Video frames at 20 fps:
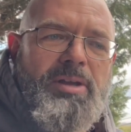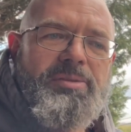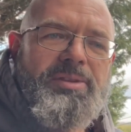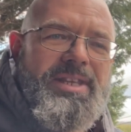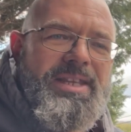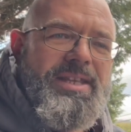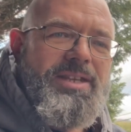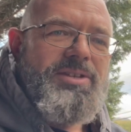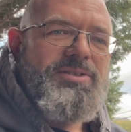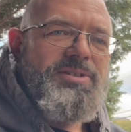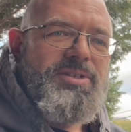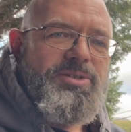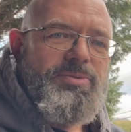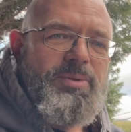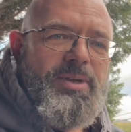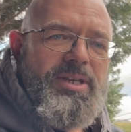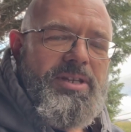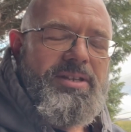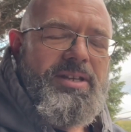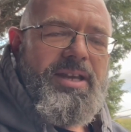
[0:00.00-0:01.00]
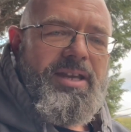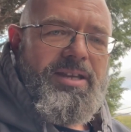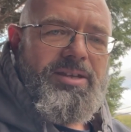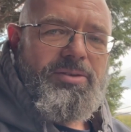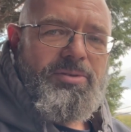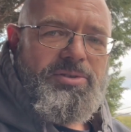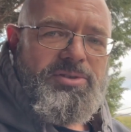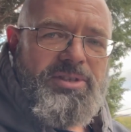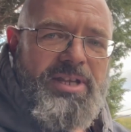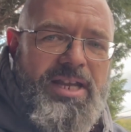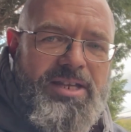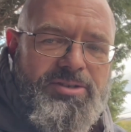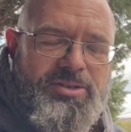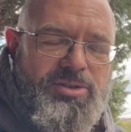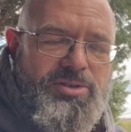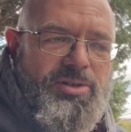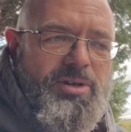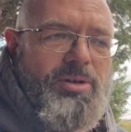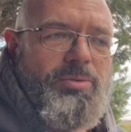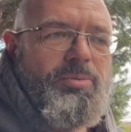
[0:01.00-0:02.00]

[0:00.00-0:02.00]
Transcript: And the easiest way to diagnose that to start